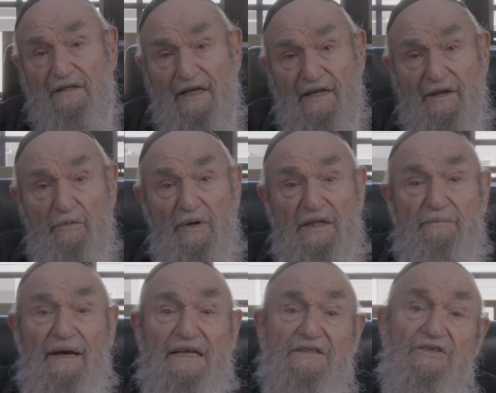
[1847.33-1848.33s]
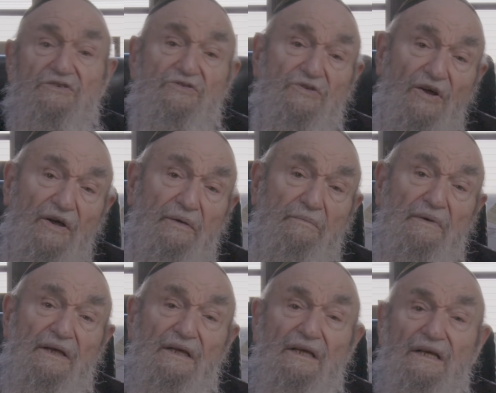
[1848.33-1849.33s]
That he went back to
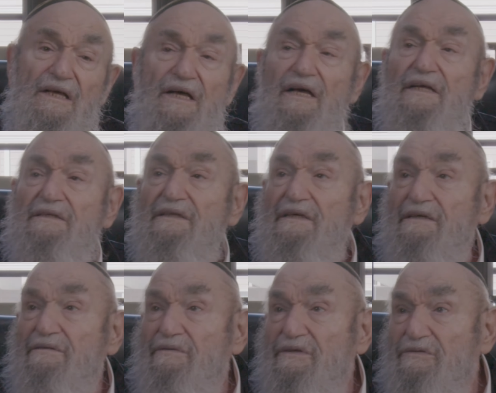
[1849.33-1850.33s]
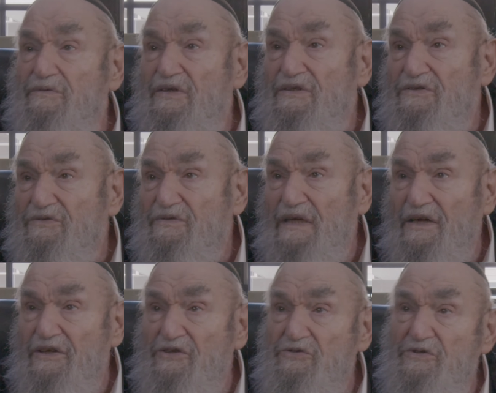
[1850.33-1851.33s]
Stoim and he was
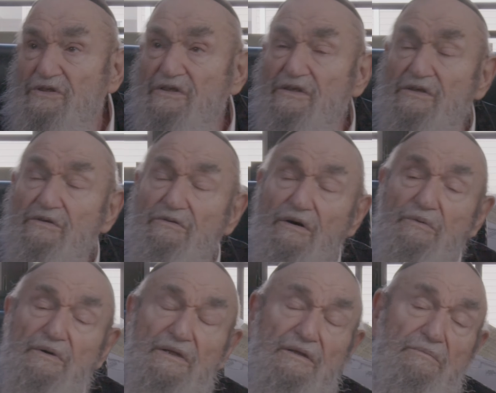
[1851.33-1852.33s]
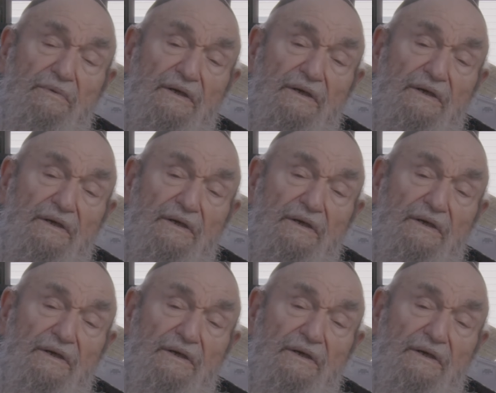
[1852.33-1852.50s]
not interested in growing to